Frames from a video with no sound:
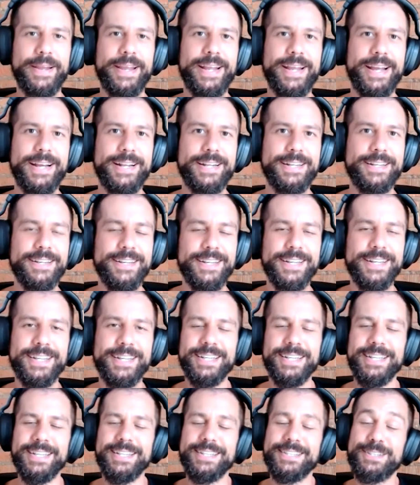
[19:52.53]
And
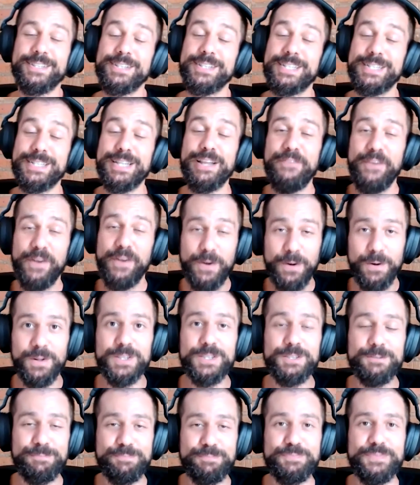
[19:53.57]
so it's
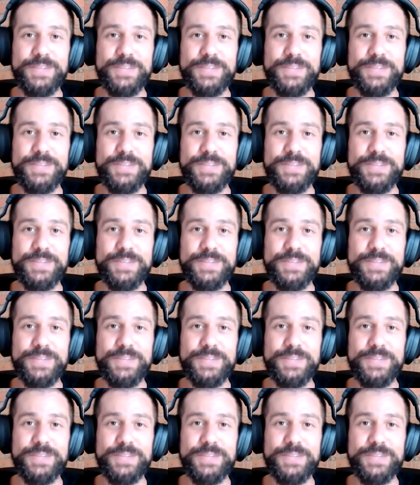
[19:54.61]
difficult.